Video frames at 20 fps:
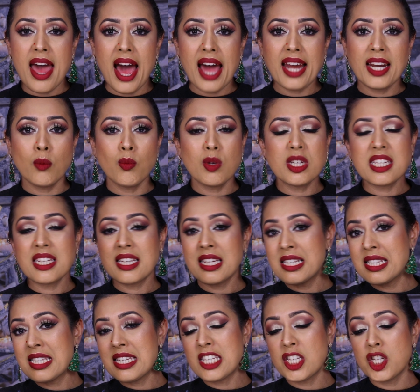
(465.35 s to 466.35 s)
And it wasn't
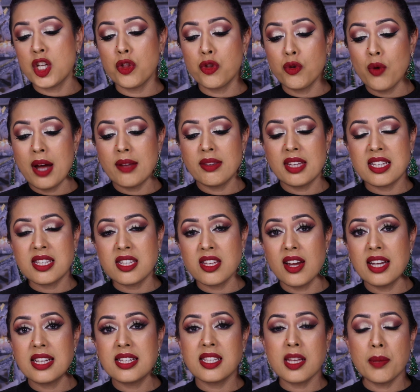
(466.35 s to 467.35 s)
consistent throughout their
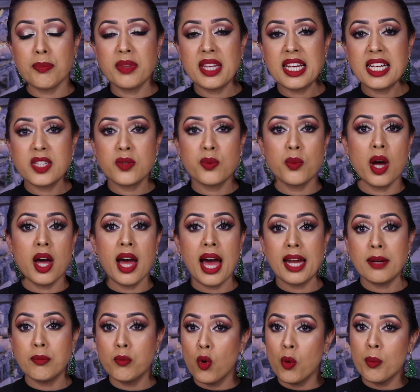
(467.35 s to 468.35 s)
site. Some things were
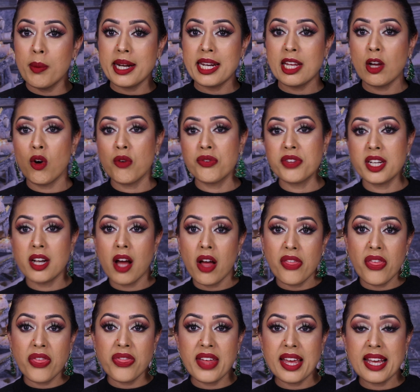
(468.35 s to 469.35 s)
had more money off than
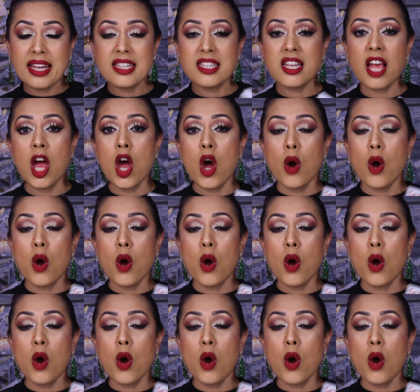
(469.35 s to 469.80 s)
other things.